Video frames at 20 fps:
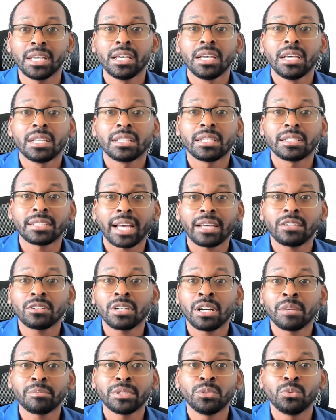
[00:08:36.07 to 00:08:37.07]
The title
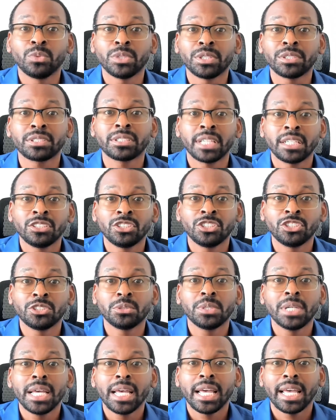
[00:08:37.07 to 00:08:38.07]
company will send
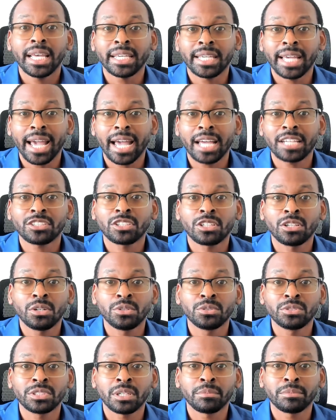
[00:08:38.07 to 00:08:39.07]
you a cash to
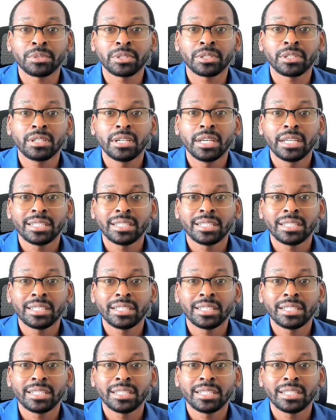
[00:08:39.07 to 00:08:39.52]
close number,